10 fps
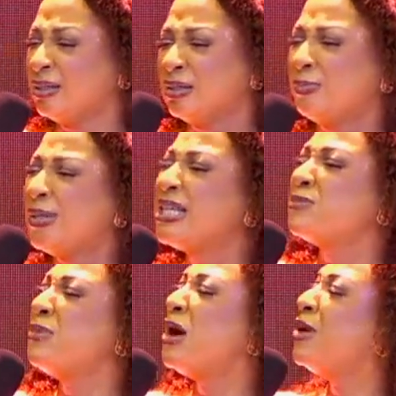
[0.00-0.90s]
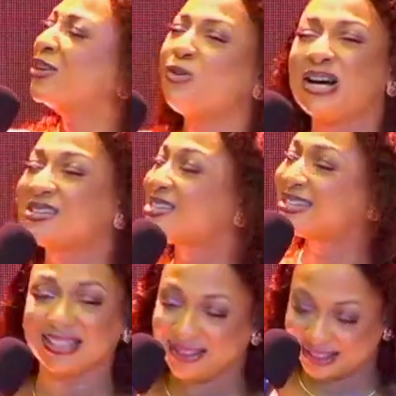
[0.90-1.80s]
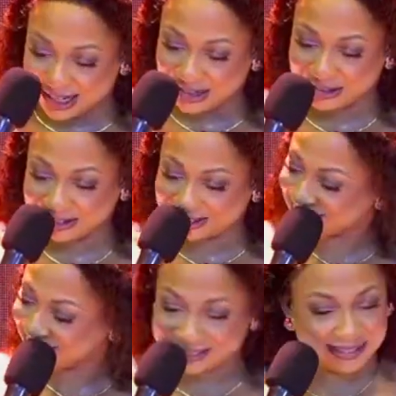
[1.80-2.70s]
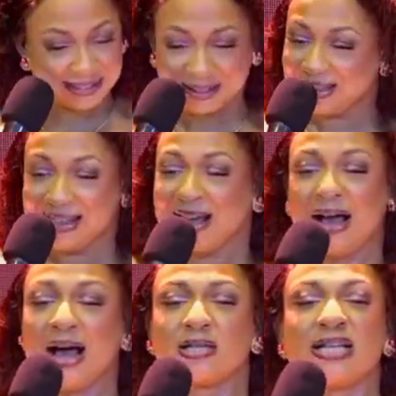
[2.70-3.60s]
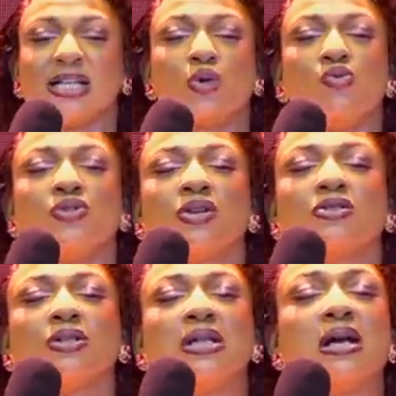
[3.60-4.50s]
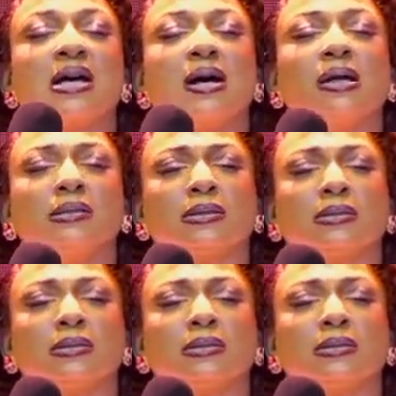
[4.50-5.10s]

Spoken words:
Please, Mama, go and sit down. I said, you will not understand.